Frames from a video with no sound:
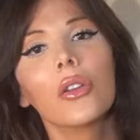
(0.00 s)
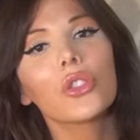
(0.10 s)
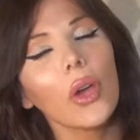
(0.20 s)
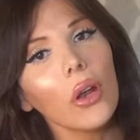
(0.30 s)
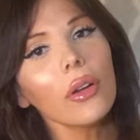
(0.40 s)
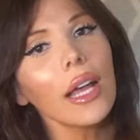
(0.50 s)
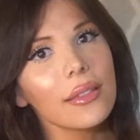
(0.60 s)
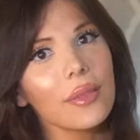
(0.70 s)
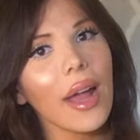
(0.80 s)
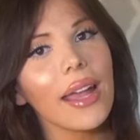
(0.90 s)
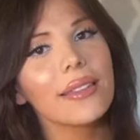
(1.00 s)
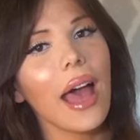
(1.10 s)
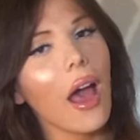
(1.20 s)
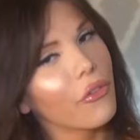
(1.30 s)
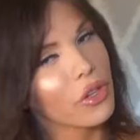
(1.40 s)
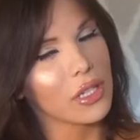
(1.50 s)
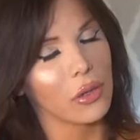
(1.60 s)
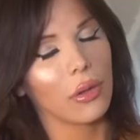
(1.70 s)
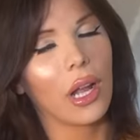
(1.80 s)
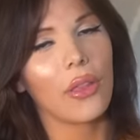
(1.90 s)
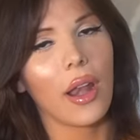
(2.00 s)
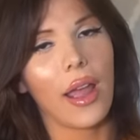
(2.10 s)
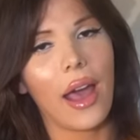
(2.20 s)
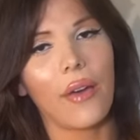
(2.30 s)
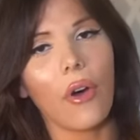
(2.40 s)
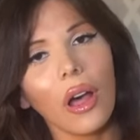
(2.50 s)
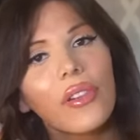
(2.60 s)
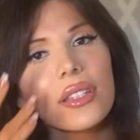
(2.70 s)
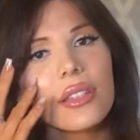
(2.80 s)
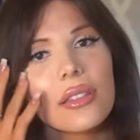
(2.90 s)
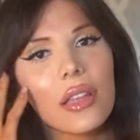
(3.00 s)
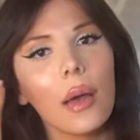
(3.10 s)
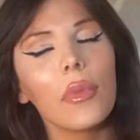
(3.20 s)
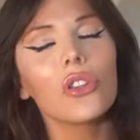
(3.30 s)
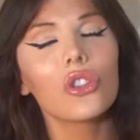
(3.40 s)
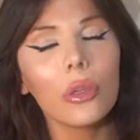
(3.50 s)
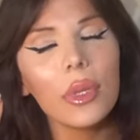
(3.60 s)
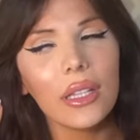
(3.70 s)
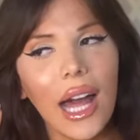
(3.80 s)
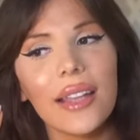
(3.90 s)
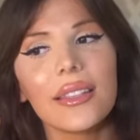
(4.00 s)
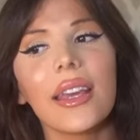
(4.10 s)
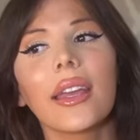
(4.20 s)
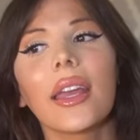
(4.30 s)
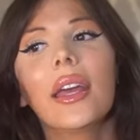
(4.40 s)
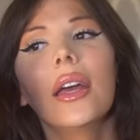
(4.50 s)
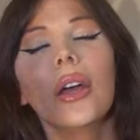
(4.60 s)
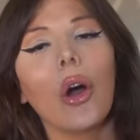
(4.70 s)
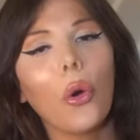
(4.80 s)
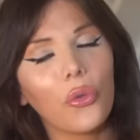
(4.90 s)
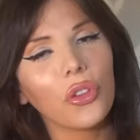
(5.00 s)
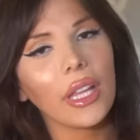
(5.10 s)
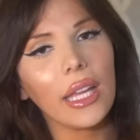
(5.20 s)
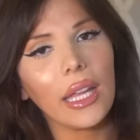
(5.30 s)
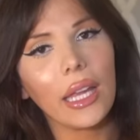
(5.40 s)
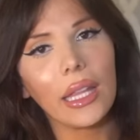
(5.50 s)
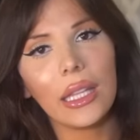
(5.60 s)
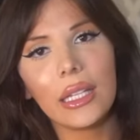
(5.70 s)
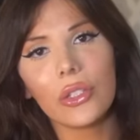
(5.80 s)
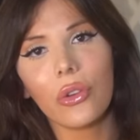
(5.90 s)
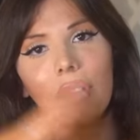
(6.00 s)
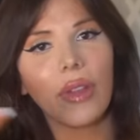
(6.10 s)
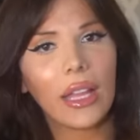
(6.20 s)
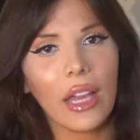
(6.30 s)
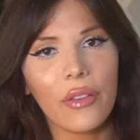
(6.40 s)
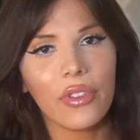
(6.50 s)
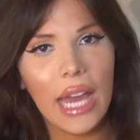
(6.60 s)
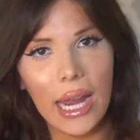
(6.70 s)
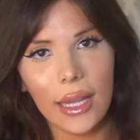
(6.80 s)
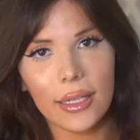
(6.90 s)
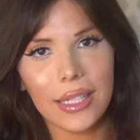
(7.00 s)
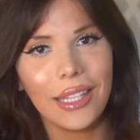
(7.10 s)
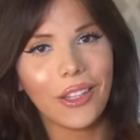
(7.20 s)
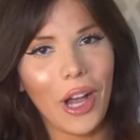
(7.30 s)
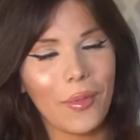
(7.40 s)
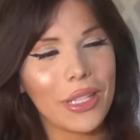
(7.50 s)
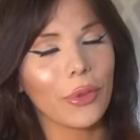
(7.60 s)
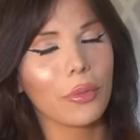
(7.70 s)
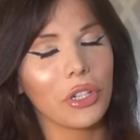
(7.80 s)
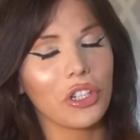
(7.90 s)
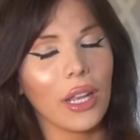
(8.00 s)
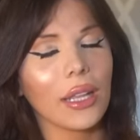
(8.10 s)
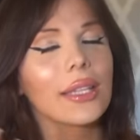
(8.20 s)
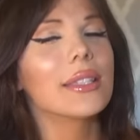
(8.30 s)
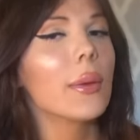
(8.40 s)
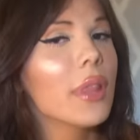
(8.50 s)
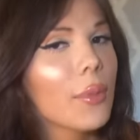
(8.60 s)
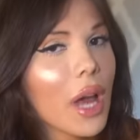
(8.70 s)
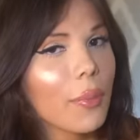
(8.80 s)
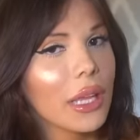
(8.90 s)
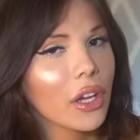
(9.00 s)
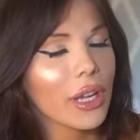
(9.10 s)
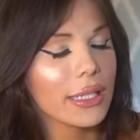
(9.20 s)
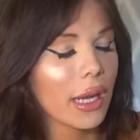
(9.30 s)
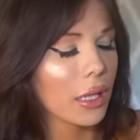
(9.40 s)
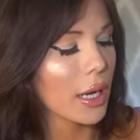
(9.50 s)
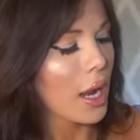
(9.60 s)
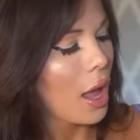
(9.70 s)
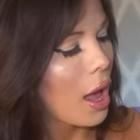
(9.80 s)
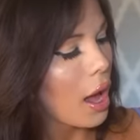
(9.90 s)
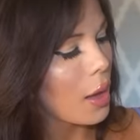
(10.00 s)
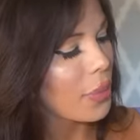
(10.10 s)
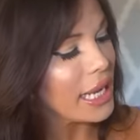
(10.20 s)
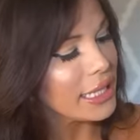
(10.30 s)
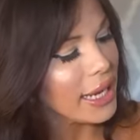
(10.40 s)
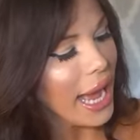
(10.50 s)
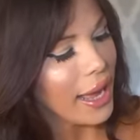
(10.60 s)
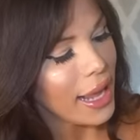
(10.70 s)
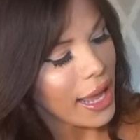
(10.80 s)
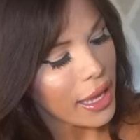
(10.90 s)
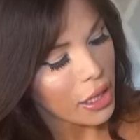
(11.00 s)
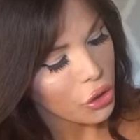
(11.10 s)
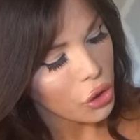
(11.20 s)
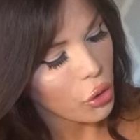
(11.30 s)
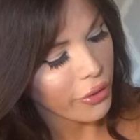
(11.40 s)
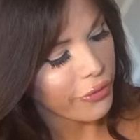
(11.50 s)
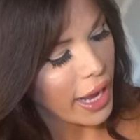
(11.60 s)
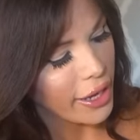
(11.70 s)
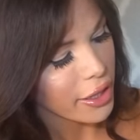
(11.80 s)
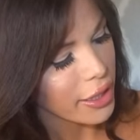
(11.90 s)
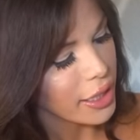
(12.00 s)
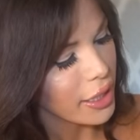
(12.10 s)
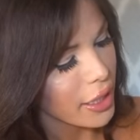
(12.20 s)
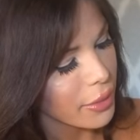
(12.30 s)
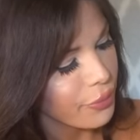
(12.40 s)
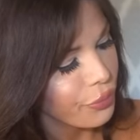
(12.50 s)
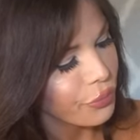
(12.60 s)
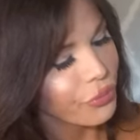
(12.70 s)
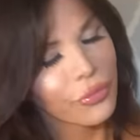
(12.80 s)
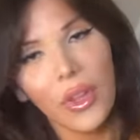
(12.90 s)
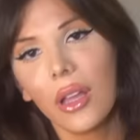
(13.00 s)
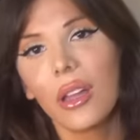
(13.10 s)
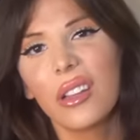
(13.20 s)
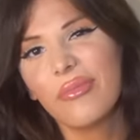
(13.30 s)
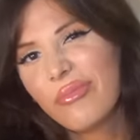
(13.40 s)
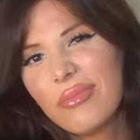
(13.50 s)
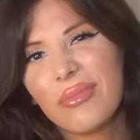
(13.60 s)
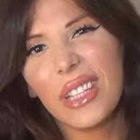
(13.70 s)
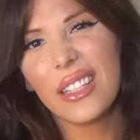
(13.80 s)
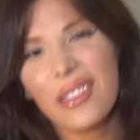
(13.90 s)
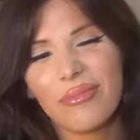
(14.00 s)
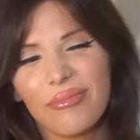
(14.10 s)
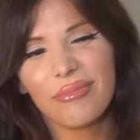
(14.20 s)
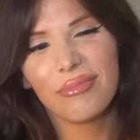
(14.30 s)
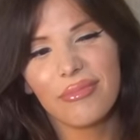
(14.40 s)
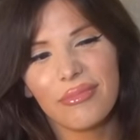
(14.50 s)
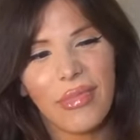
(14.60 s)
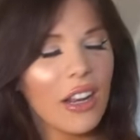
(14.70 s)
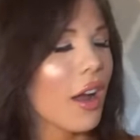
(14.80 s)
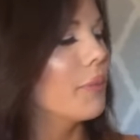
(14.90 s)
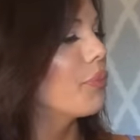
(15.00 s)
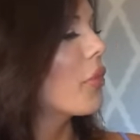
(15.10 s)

So I don't customize every single gun that I have. Obviously some should be classic. Hopefully the sort of like gun fanatics in the comments will appreciate at least some of them not being a crazy color. Um, but I did add a "you're fired" here because why not?